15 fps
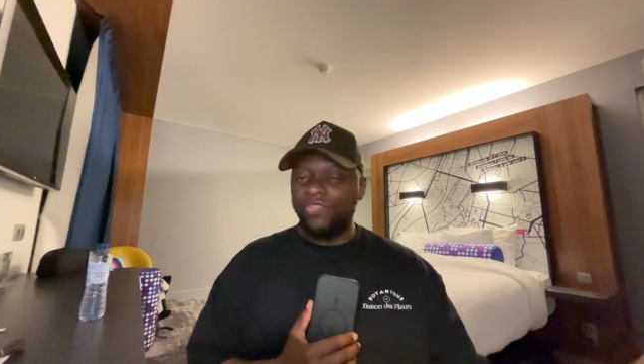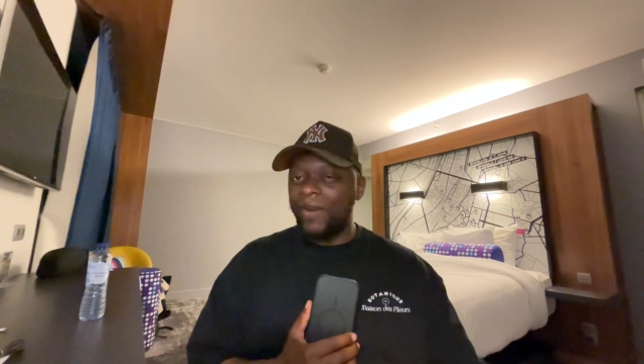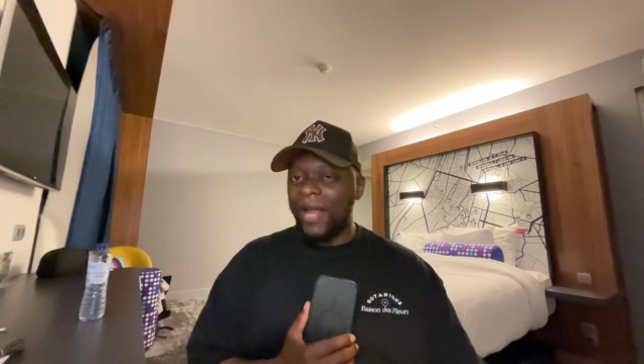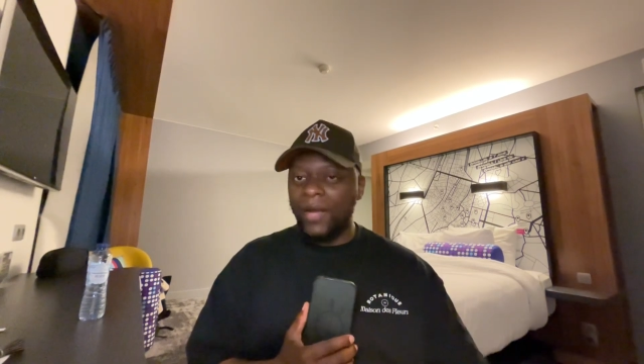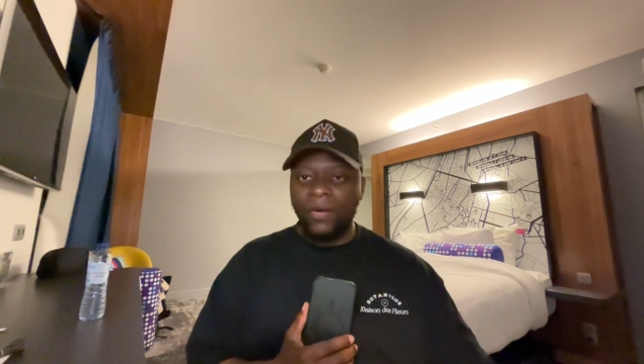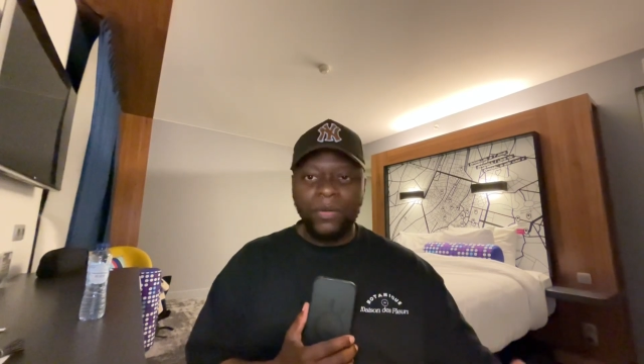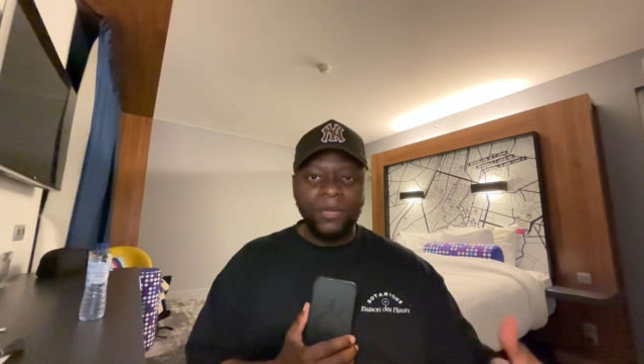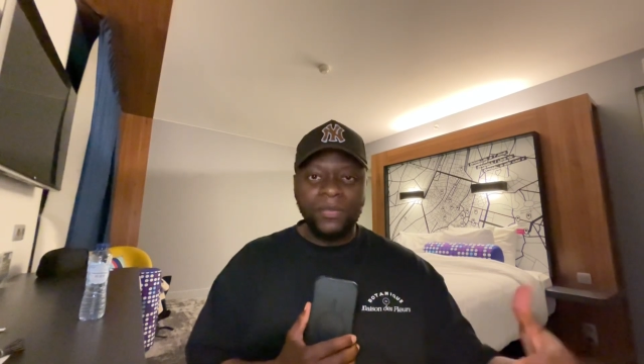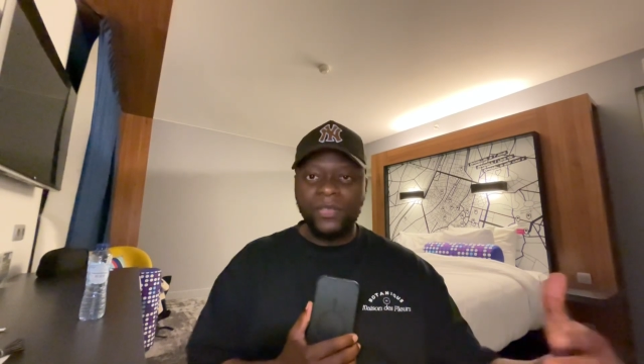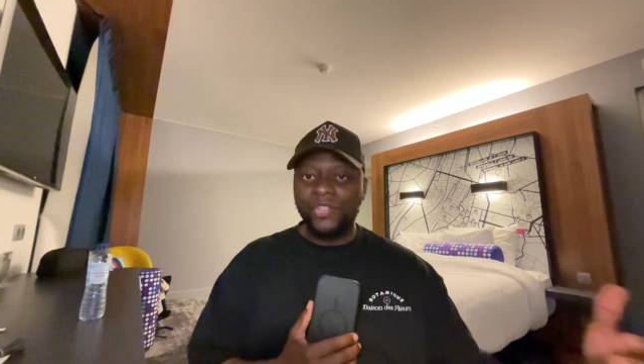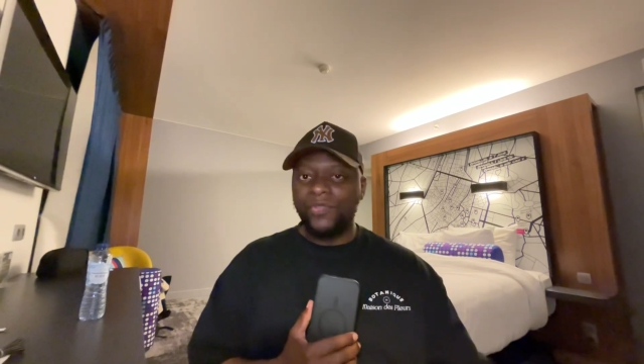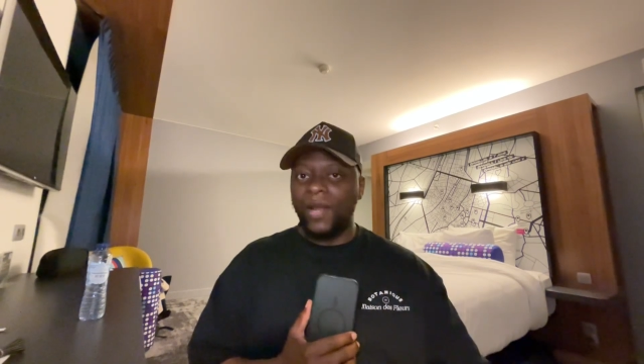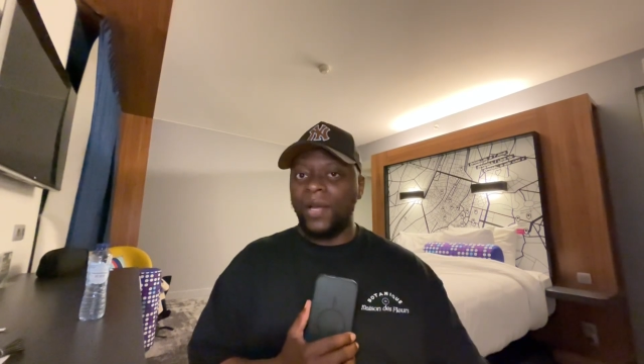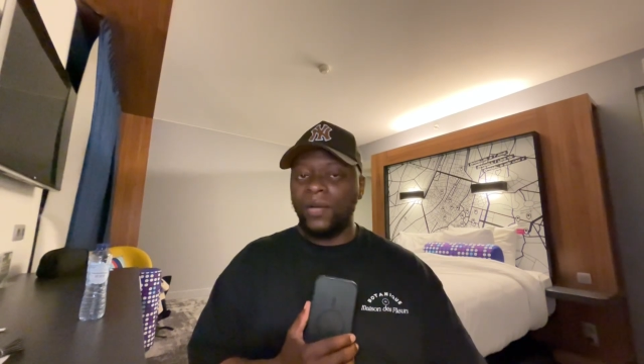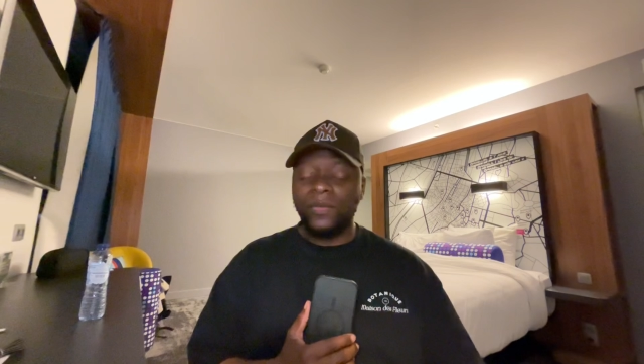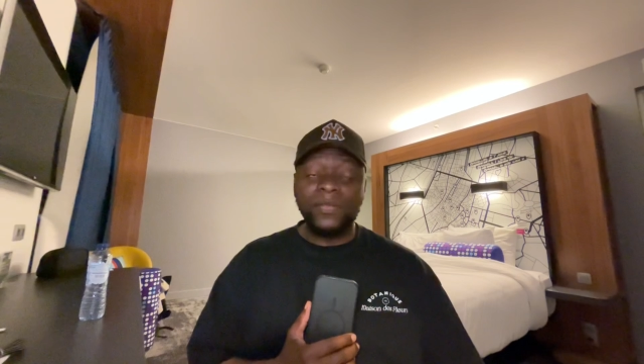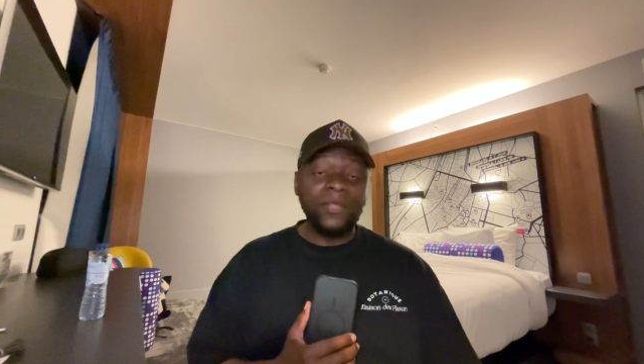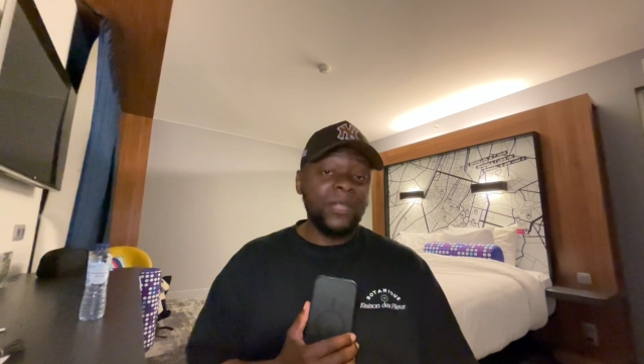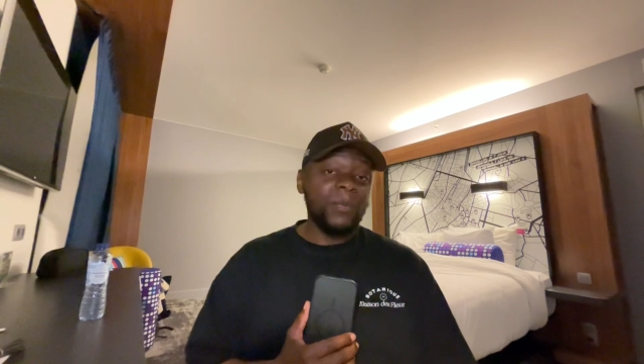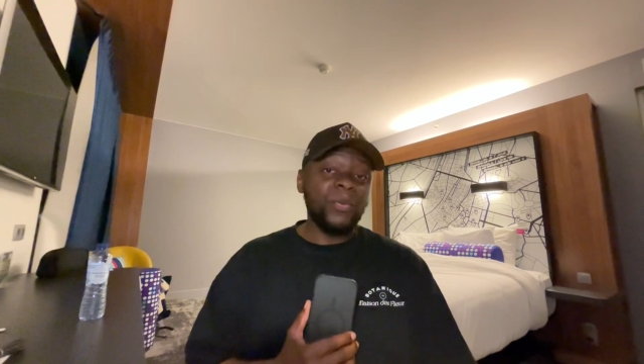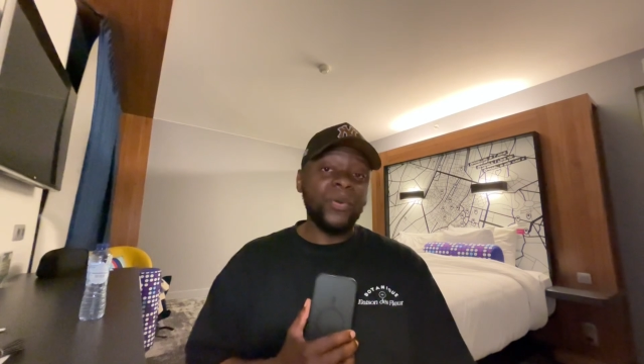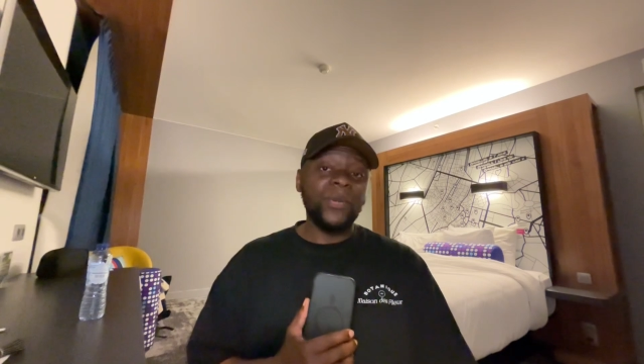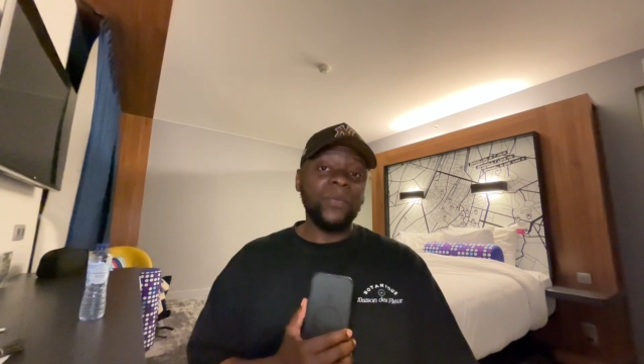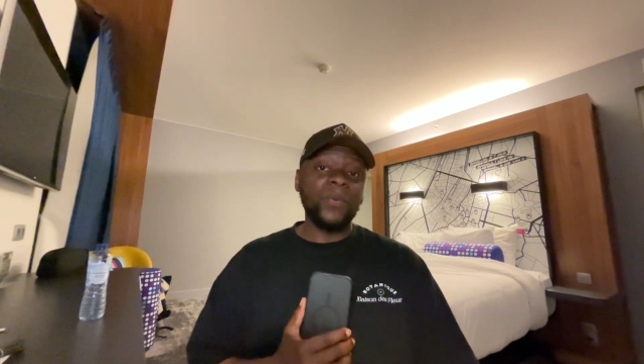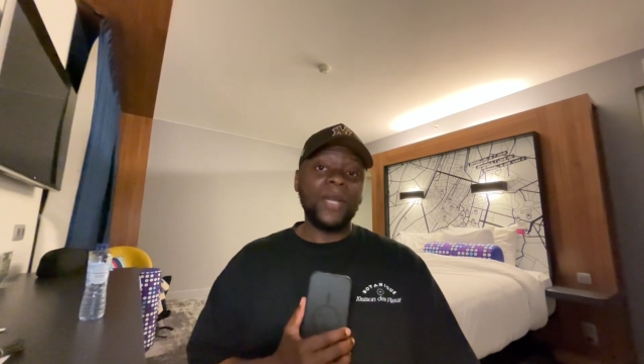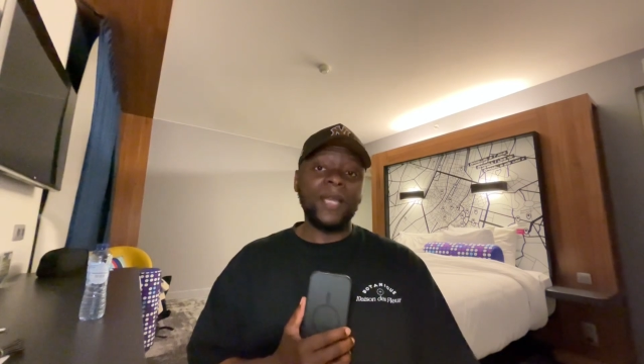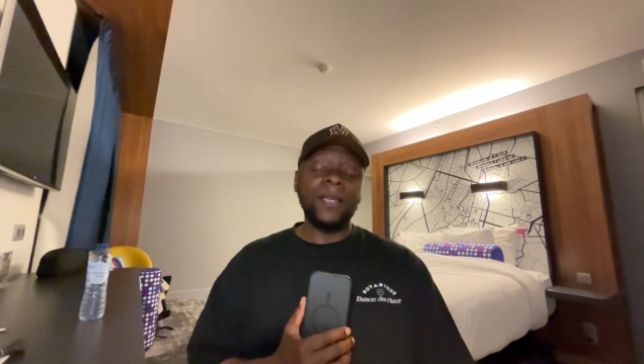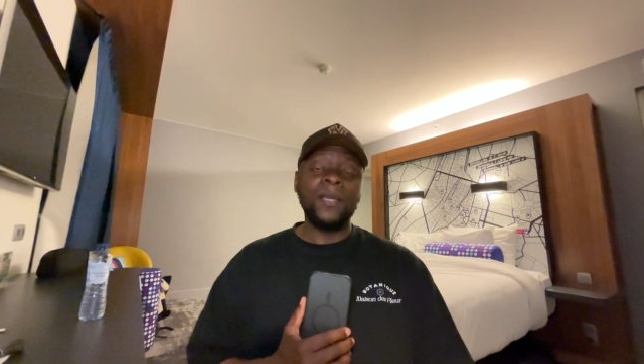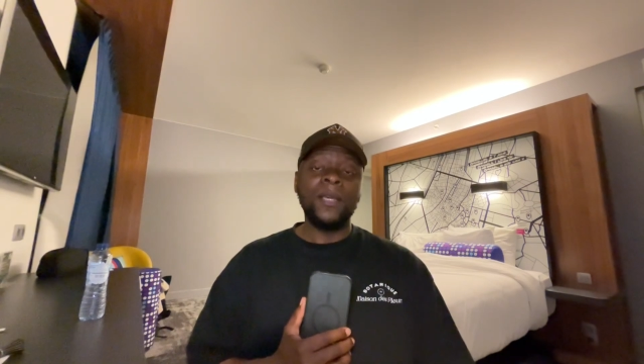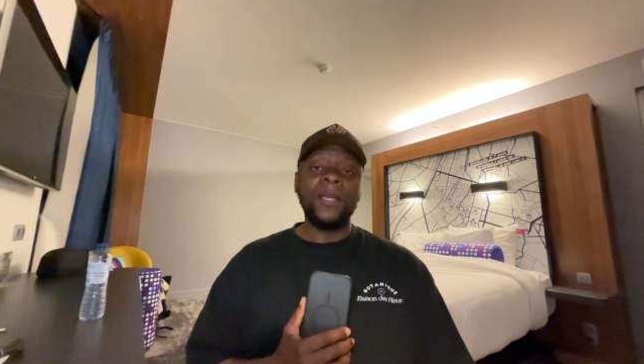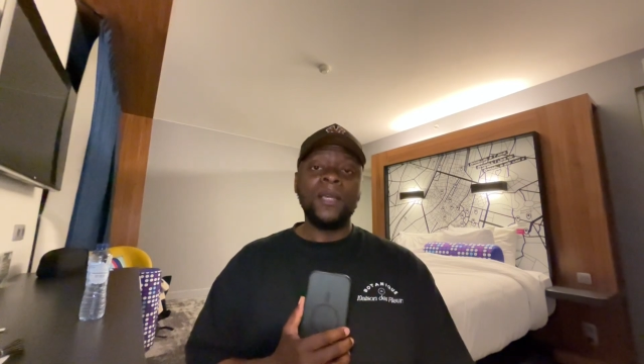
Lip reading: drag on and drag on to the point where